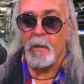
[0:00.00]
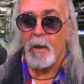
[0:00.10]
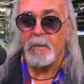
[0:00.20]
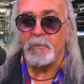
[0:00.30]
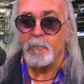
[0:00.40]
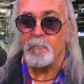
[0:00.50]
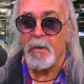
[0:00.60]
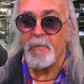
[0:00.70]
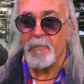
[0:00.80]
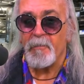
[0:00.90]
I could do
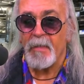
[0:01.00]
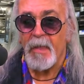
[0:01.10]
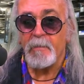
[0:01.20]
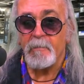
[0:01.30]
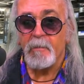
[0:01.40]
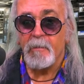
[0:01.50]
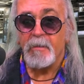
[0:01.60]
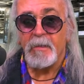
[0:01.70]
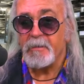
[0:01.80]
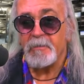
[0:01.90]
better than that?
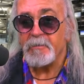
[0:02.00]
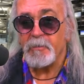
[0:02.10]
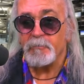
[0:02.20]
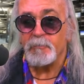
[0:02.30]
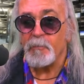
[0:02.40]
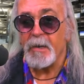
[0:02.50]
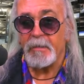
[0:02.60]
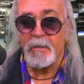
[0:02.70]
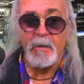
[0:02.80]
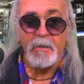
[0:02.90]
He didn't use the
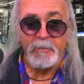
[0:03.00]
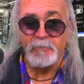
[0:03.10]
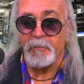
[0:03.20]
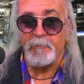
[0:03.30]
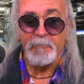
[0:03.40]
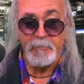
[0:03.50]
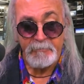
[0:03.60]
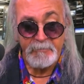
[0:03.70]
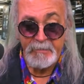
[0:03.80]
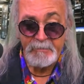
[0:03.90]
right gun. He should have
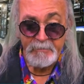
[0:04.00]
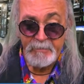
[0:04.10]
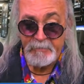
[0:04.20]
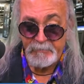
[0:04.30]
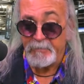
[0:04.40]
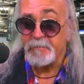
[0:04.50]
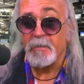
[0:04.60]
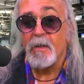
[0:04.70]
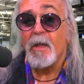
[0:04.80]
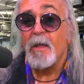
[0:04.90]
used this and this and this
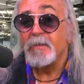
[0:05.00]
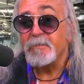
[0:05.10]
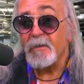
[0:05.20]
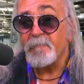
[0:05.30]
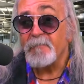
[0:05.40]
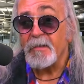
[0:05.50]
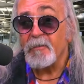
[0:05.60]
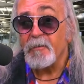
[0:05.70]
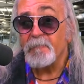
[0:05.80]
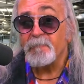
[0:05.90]
stuff they
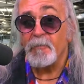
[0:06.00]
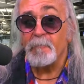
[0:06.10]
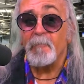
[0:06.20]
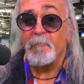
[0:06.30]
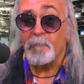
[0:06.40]
learn from